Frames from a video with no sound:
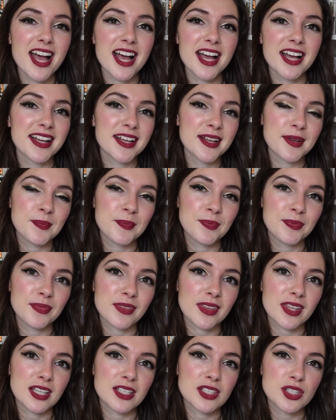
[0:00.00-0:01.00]

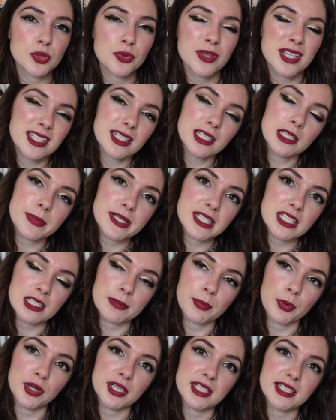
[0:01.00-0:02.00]
So that's a little bit
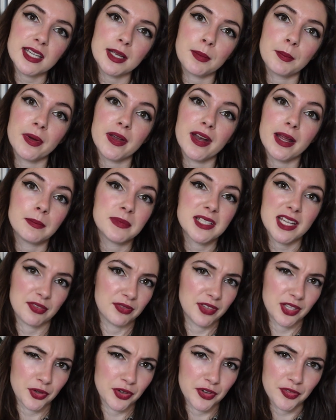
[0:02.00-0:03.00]
disappointing, but I'm
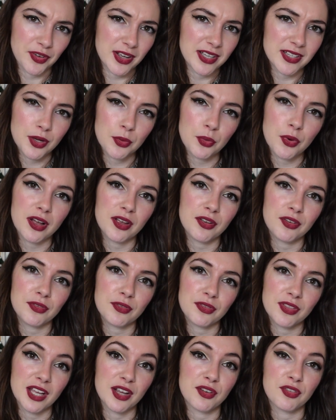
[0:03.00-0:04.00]
definitely going to find out what I
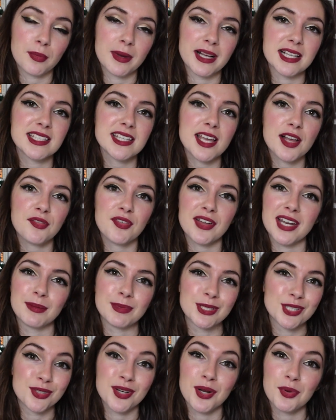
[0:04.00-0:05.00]
think for myself, and I'm
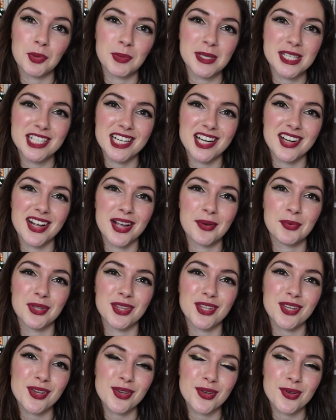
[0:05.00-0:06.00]
sure I will be sharing it
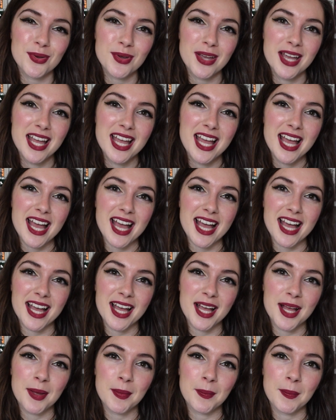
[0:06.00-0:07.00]
with you.
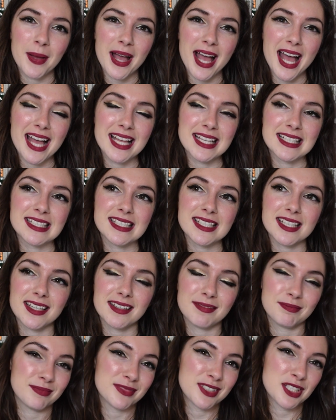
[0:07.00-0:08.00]
And
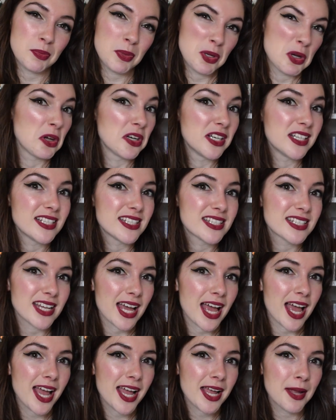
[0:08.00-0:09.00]
to be honest,
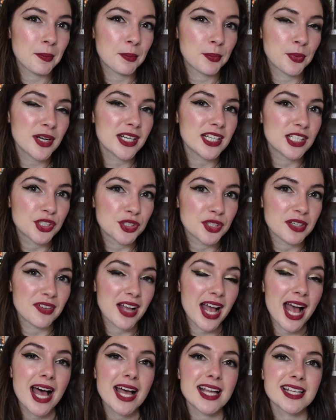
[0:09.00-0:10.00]
I'm pretty sure if
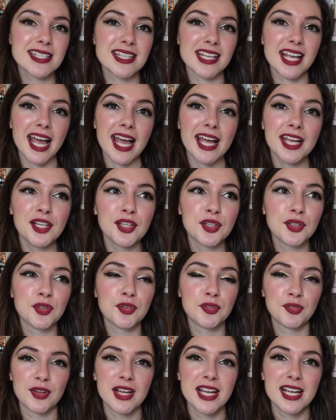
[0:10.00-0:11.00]
it has the kind
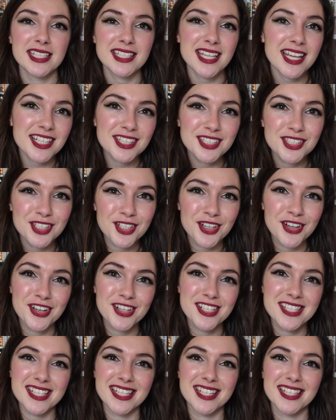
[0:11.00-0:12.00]
of
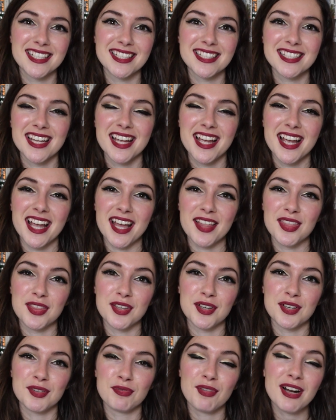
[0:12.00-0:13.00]
textures and
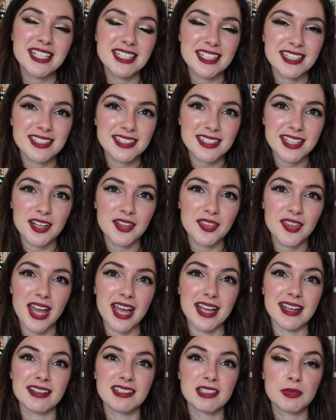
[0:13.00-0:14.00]
the writing style that
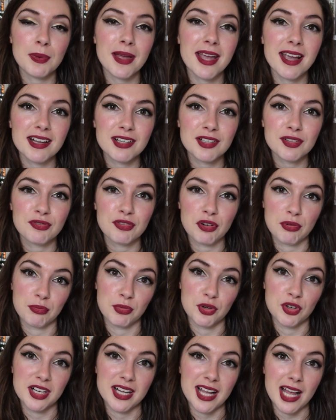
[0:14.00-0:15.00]
I expect from
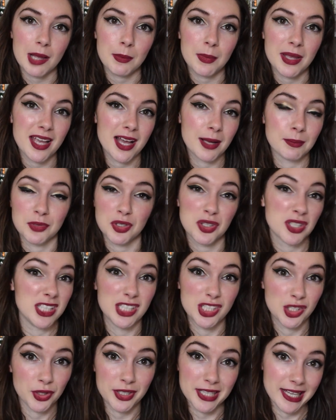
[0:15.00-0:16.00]
Murakami, I'm going to
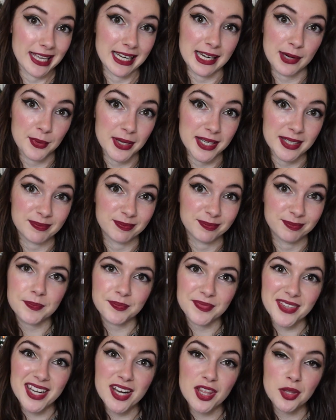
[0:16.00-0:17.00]
enjoy it anyway.
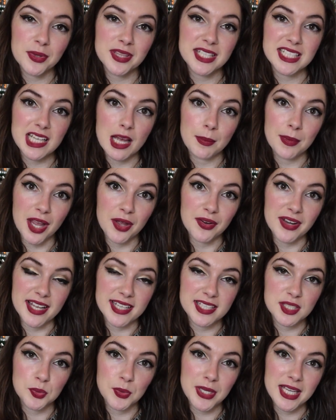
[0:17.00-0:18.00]
Another one that's coming out
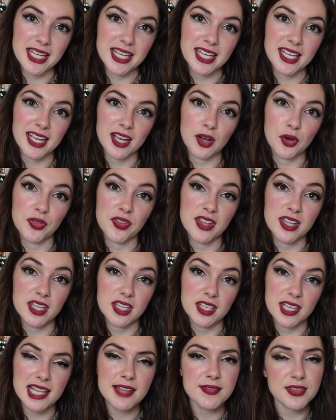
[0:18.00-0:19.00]
next week on the
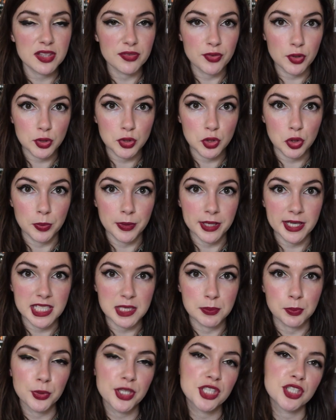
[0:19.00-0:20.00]
11th of October
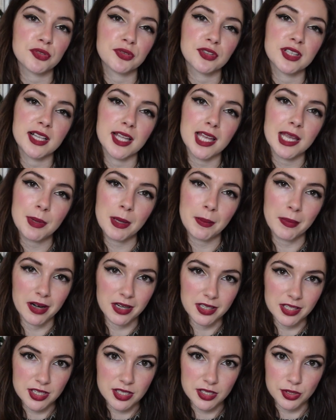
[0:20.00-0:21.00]
is Bridge of Clay by
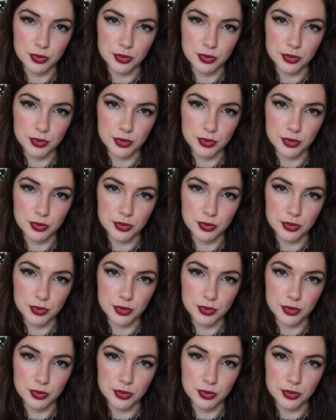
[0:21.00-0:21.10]
Markus